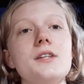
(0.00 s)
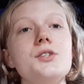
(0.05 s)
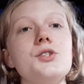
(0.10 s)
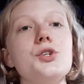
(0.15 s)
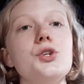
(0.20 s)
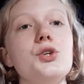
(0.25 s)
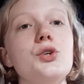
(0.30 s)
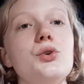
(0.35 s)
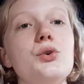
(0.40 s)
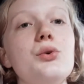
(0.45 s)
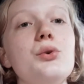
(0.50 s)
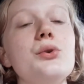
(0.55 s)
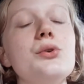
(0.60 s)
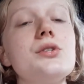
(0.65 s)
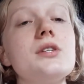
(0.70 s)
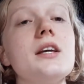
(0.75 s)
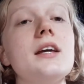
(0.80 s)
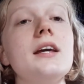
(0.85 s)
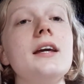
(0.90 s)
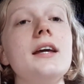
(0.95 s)
to use
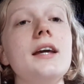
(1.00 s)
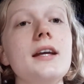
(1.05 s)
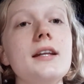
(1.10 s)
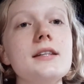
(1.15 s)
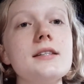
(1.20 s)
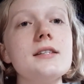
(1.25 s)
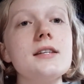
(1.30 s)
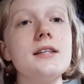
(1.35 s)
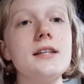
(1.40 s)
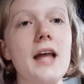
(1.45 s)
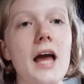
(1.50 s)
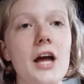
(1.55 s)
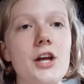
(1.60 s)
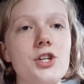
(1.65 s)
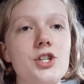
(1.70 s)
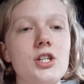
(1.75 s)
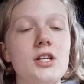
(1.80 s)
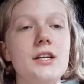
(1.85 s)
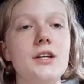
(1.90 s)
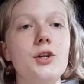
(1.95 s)

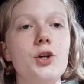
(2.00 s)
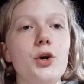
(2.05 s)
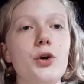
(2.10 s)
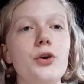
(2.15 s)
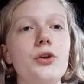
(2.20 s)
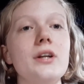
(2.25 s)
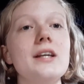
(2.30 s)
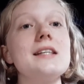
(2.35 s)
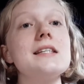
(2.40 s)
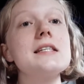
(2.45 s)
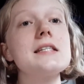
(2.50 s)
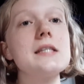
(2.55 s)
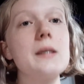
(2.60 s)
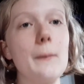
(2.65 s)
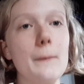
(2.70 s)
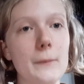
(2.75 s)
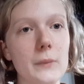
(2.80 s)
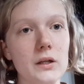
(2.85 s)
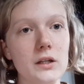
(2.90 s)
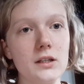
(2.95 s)
internationally known
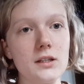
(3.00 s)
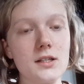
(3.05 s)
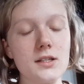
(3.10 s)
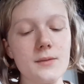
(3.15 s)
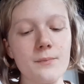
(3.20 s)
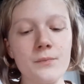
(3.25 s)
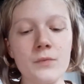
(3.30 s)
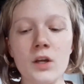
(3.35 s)
symbols.